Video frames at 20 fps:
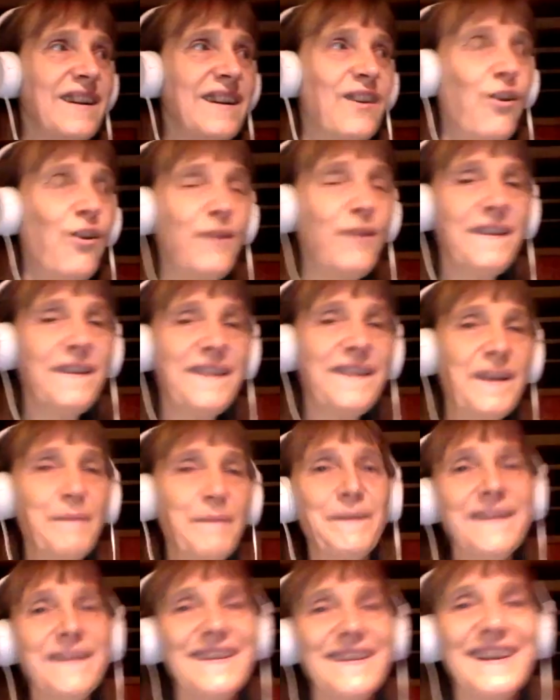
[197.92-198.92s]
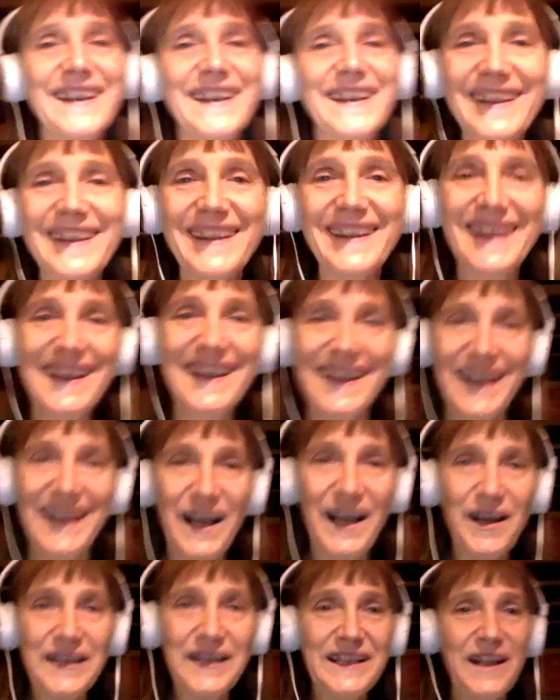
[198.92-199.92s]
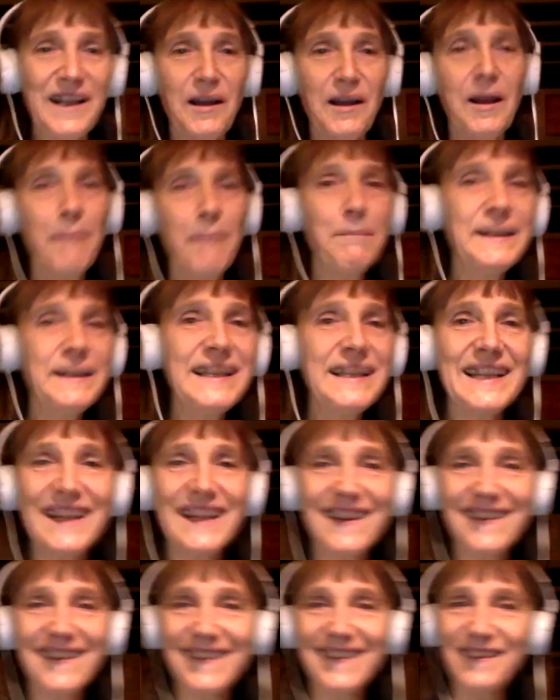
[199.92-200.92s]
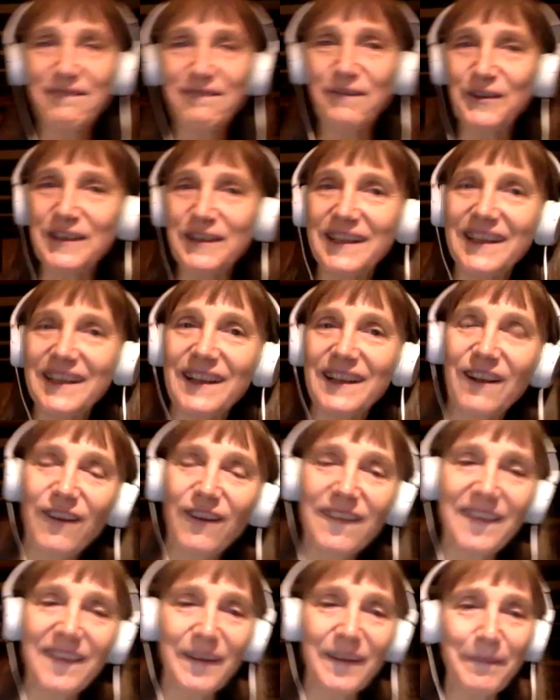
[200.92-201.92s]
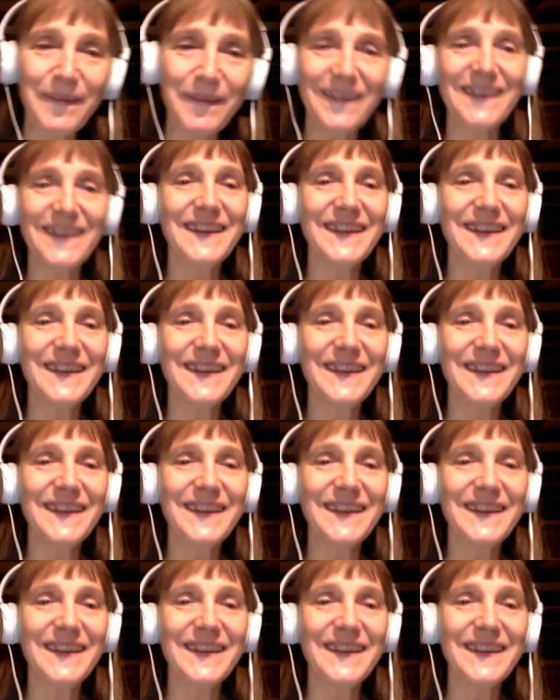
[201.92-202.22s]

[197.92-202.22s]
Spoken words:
concepts, like in obedience for the concepts.